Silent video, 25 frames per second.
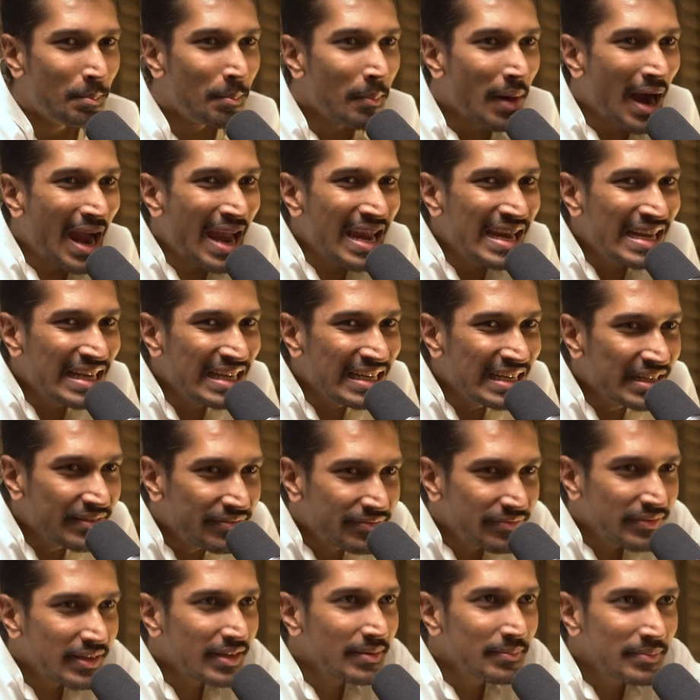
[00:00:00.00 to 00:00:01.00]

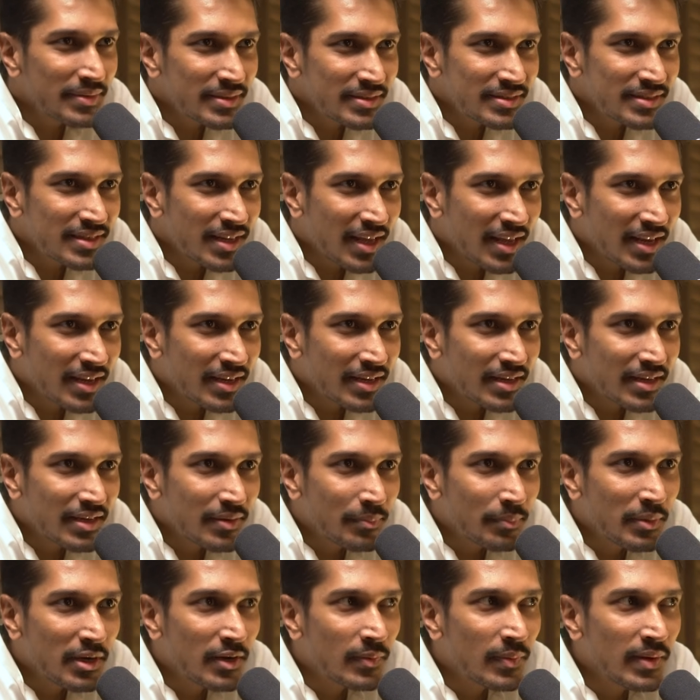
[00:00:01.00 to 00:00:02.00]
mild famous, like
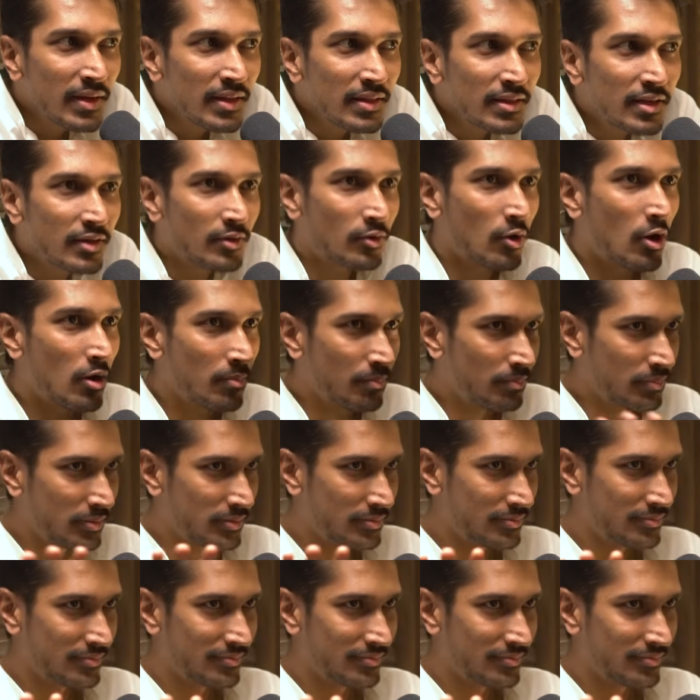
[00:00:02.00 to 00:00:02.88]
between the top.